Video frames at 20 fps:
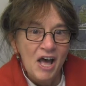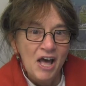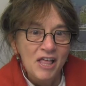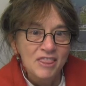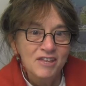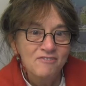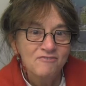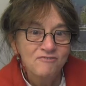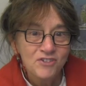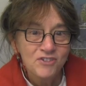
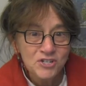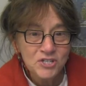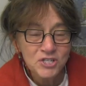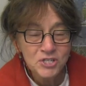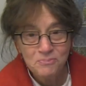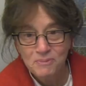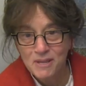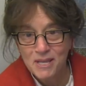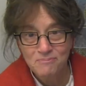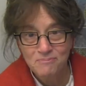The
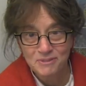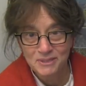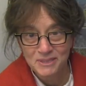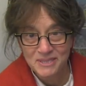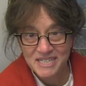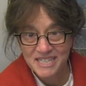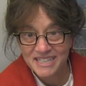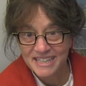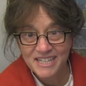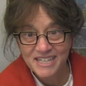first people
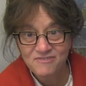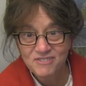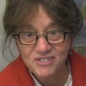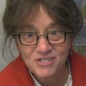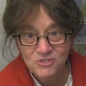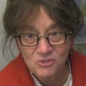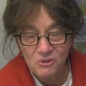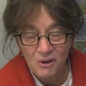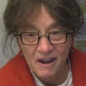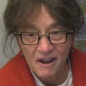to live in
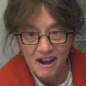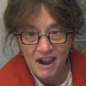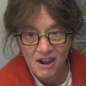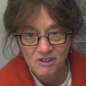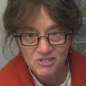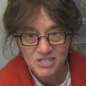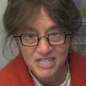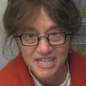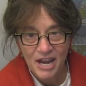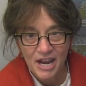Door
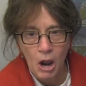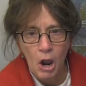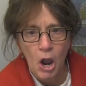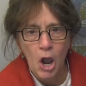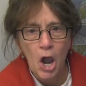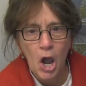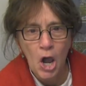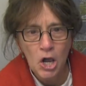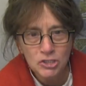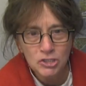County
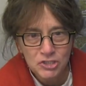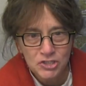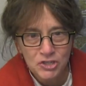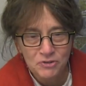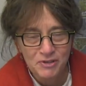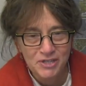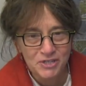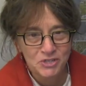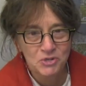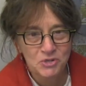
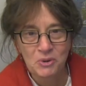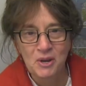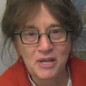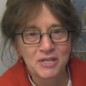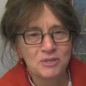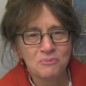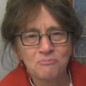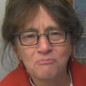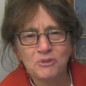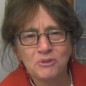also
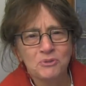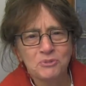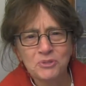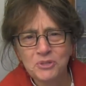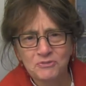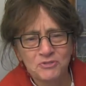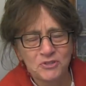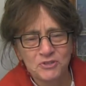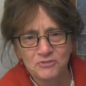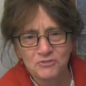enjoyed the
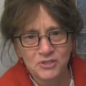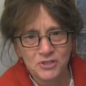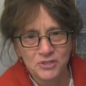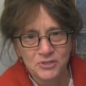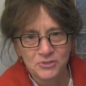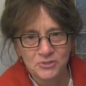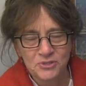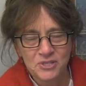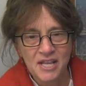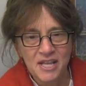beautiful
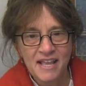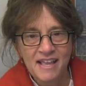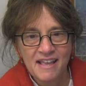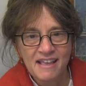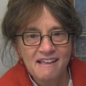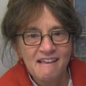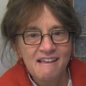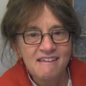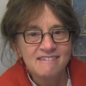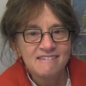views.
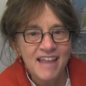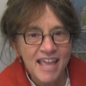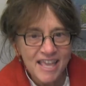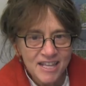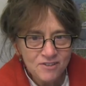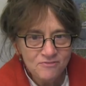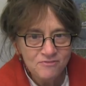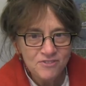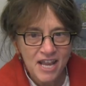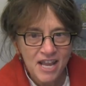
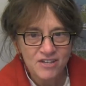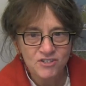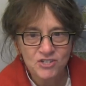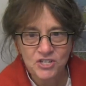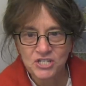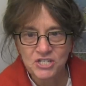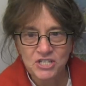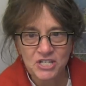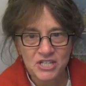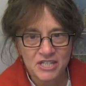Native
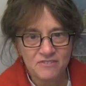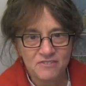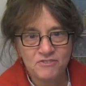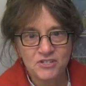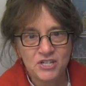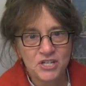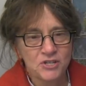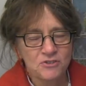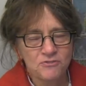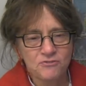nations lived
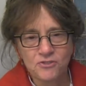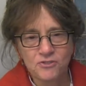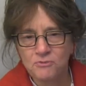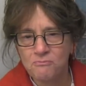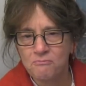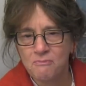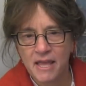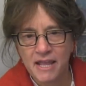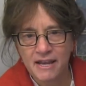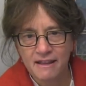here for
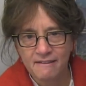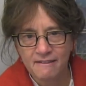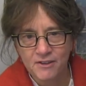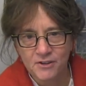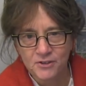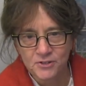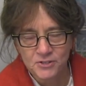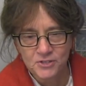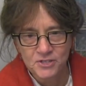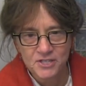many
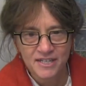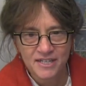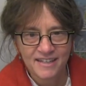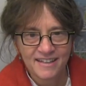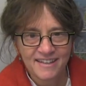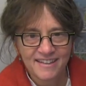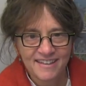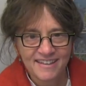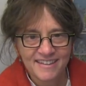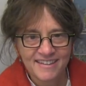years.
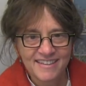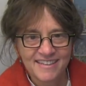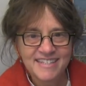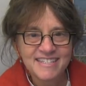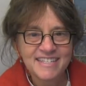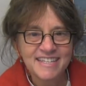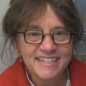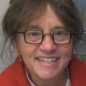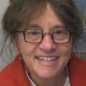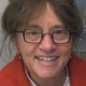
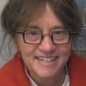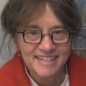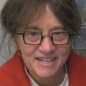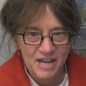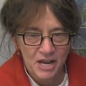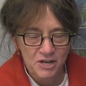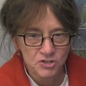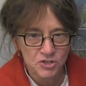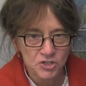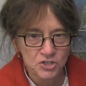These Indian
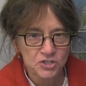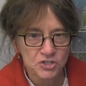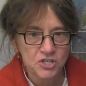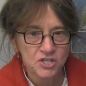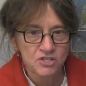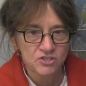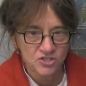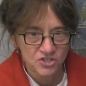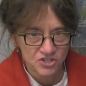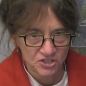nations
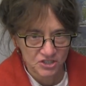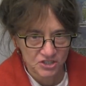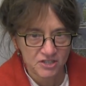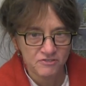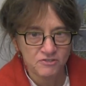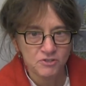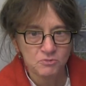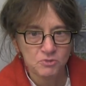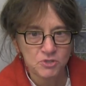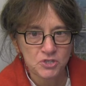still
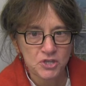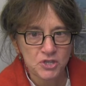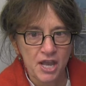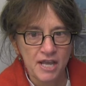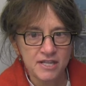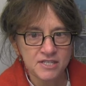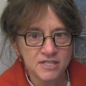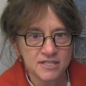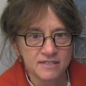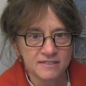live in
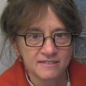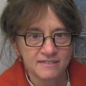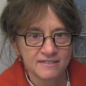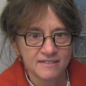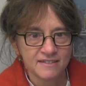Wisconsin.